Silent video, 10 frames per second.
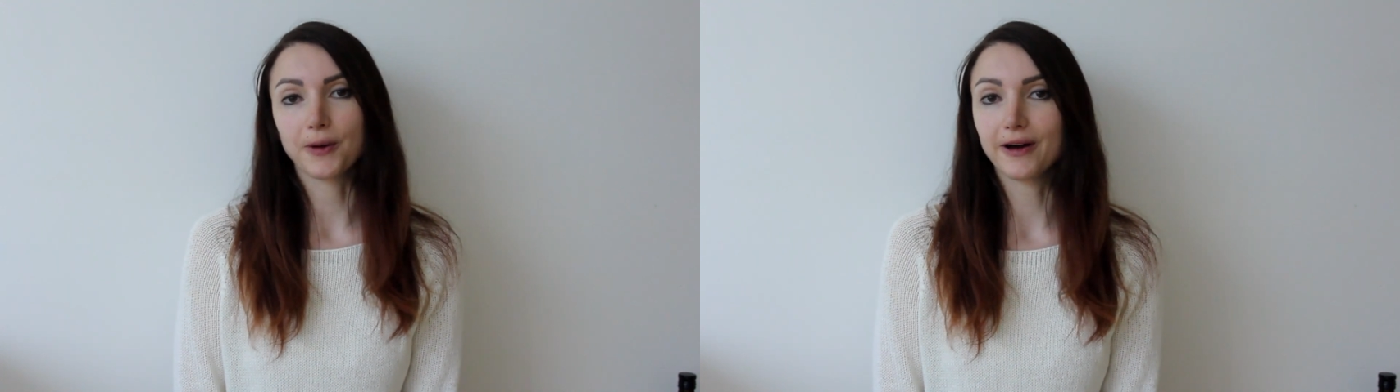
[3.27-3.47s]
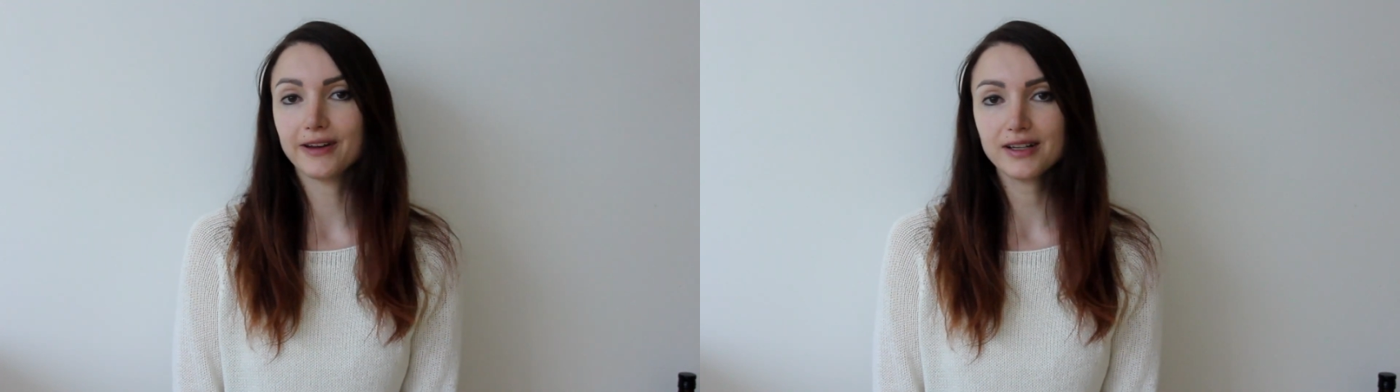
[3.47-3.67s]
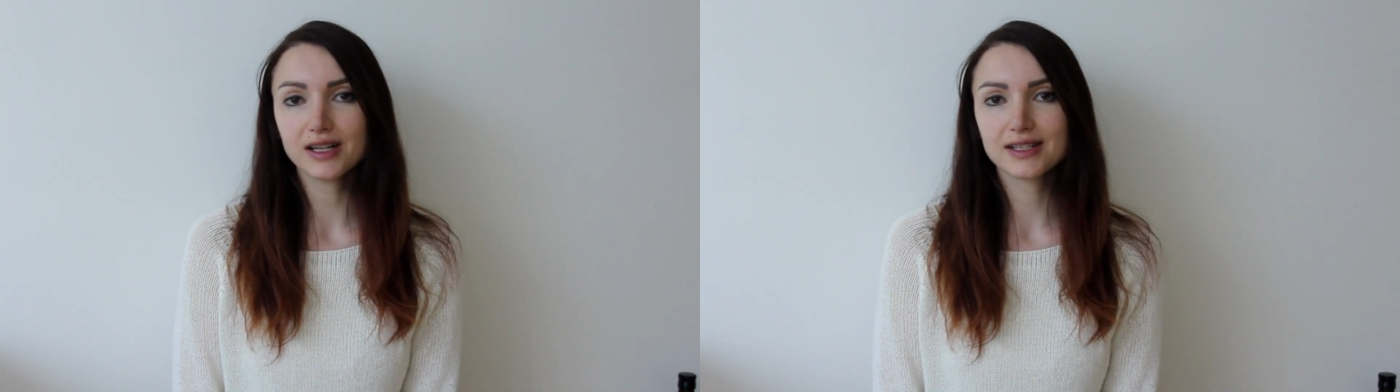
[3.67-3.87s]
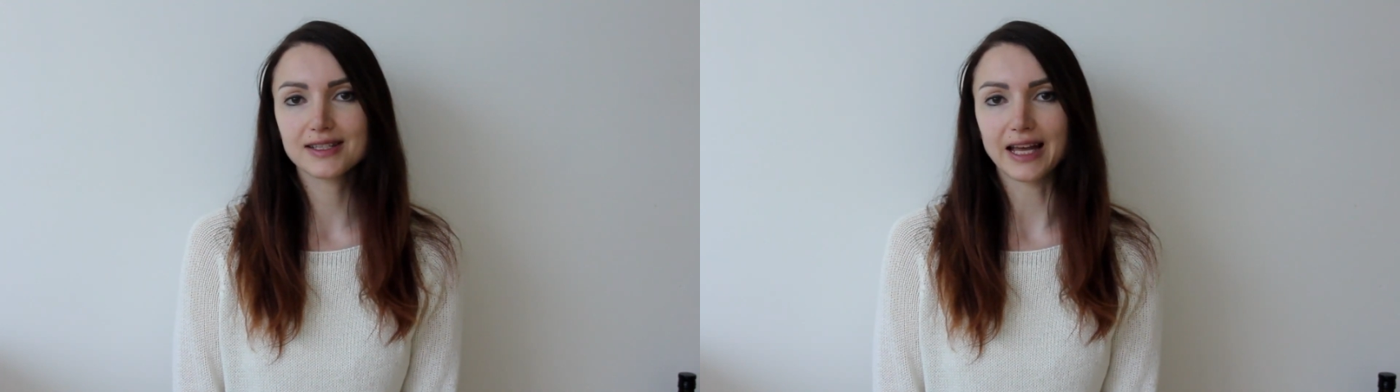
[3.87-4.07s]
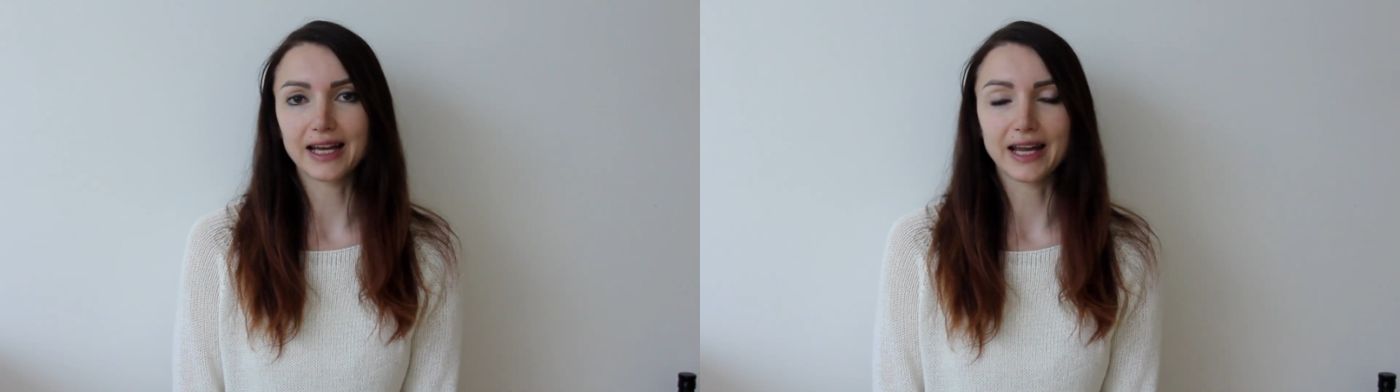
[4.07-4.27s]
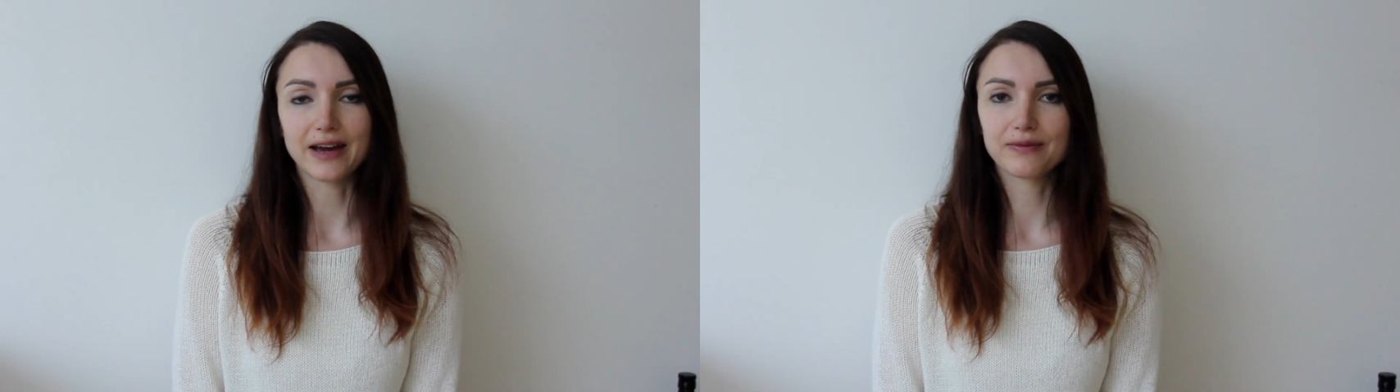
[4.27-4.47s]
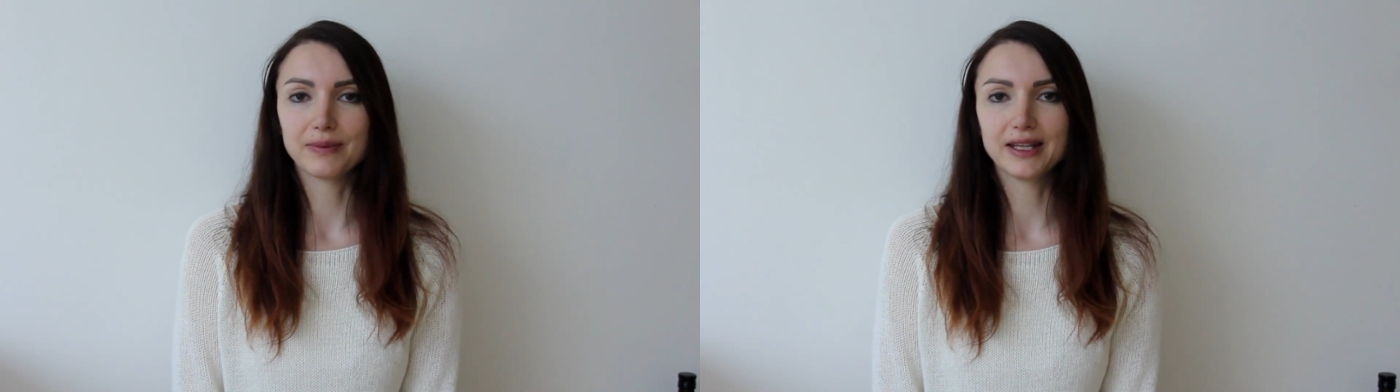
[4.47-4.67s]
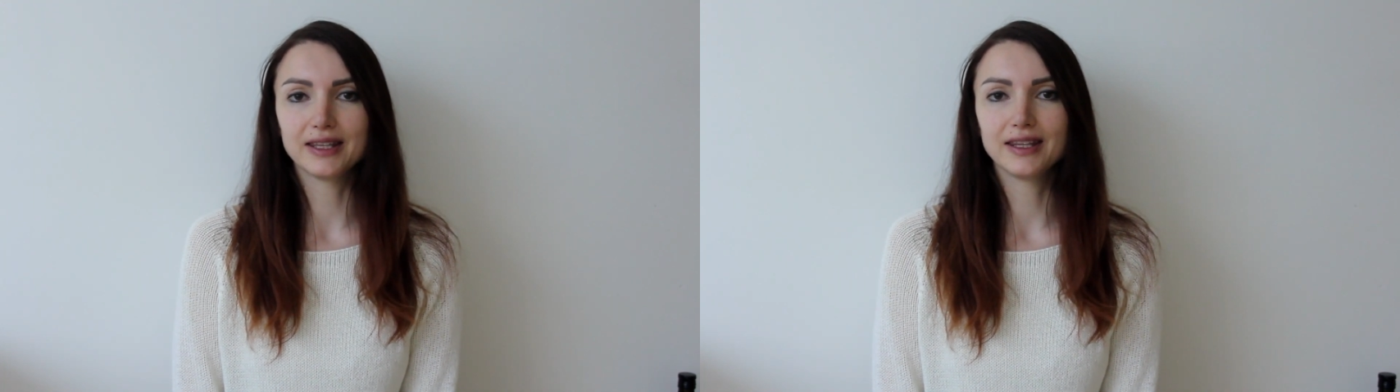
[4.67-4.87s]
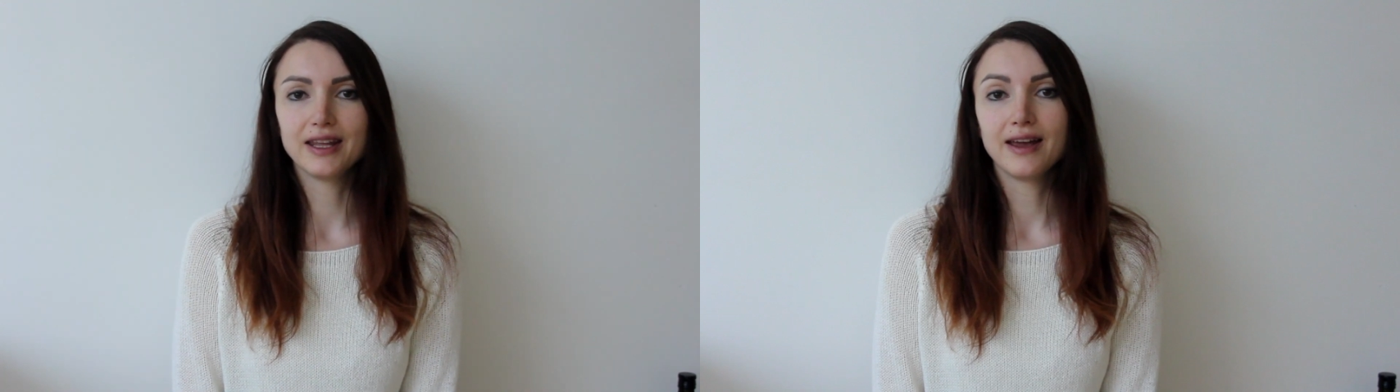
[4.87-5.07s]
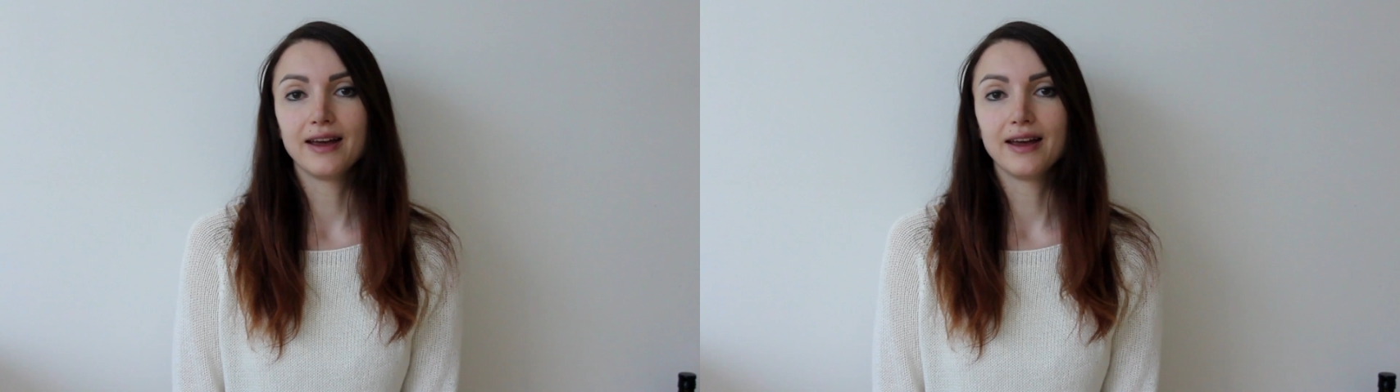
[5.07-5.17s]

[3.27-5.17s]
products that have been